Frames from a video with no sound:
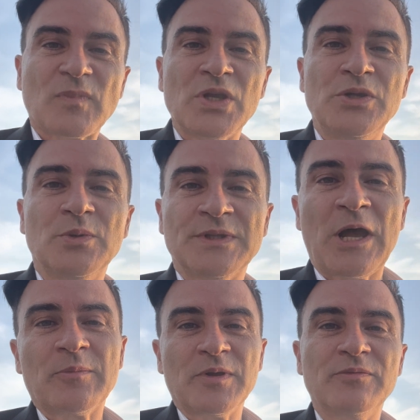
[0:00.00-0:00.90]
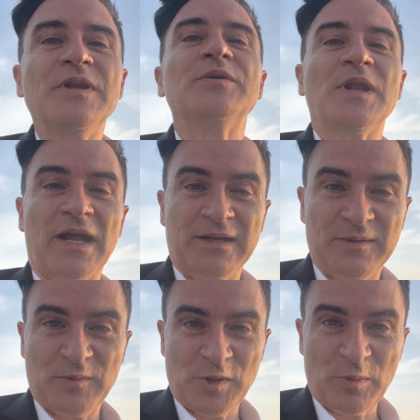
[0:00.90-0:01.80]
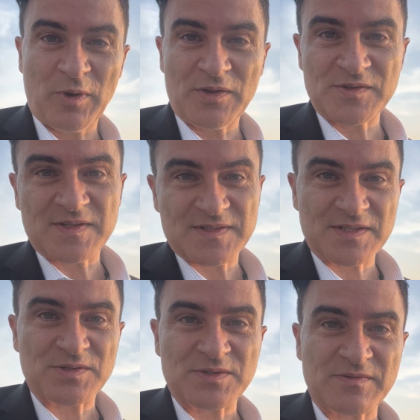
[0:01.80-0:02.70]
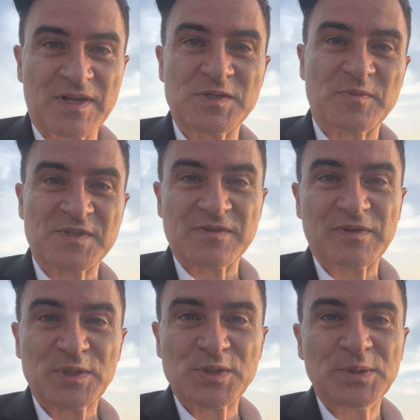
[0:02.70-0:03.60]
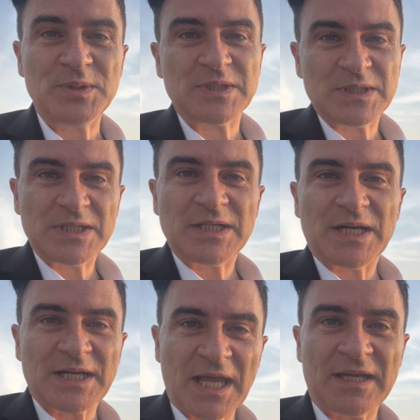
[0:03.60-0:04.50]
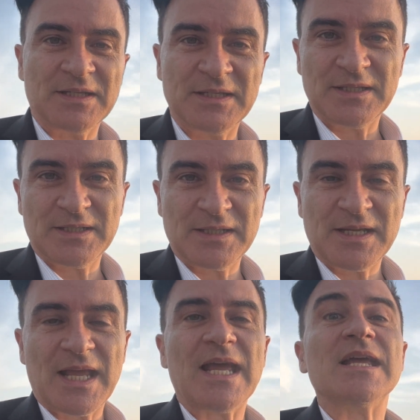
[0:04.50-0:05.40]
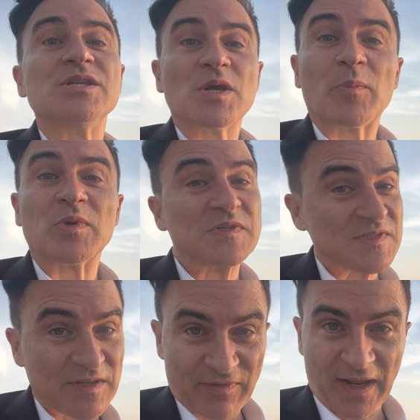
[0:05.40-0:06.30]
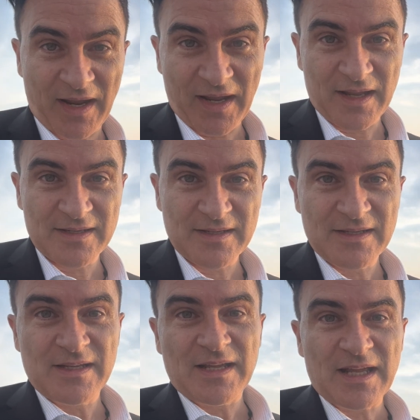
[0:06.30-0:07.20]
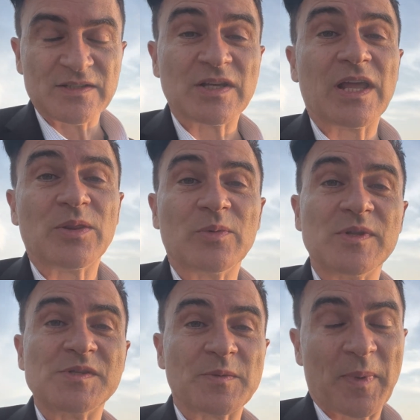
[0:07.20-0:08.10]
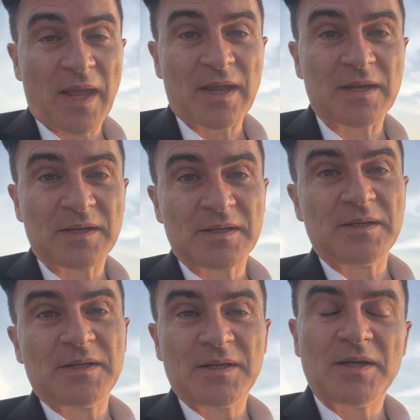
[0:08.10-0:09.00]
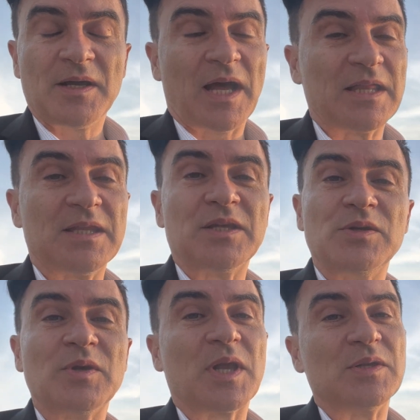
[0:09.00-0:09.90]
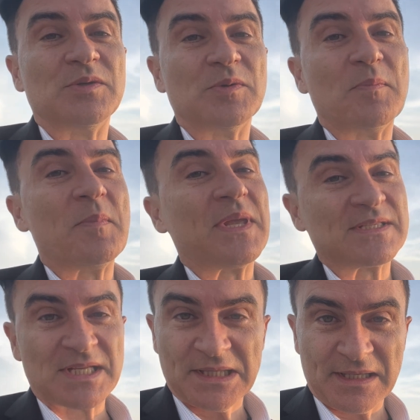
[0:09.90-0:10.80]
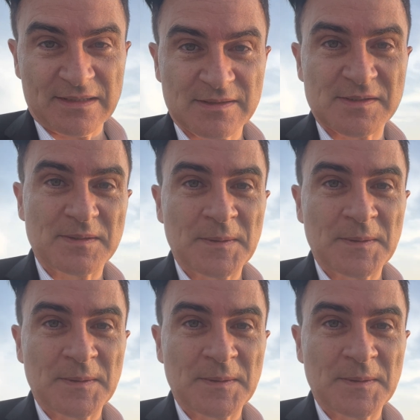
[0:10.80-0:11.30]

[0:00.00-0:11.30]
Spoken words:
You will now be reunited with your brothers and sisters of Asia Pacific 2. Again, Asia Pacific. And together with Japan, I think you can do amazing things.